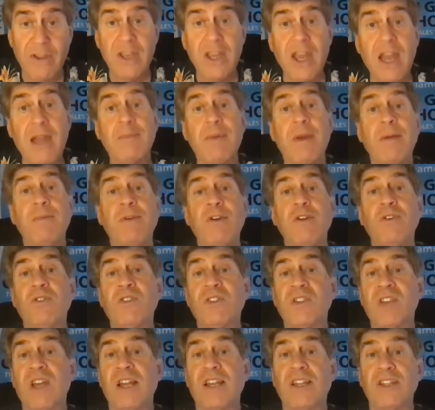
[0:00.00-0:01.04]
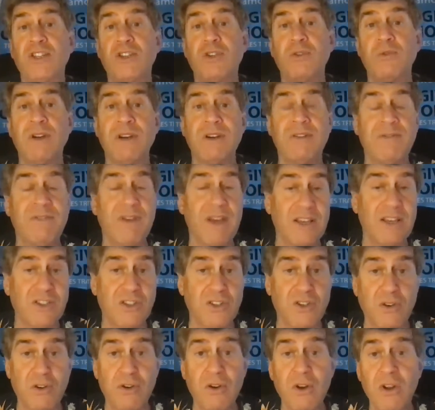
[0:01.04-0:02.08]
and maybe you sell it to an
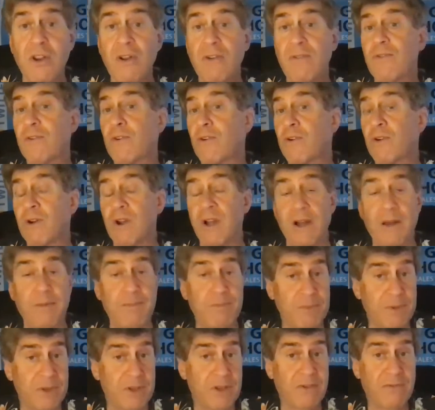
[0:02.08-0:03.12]
investor for $85,000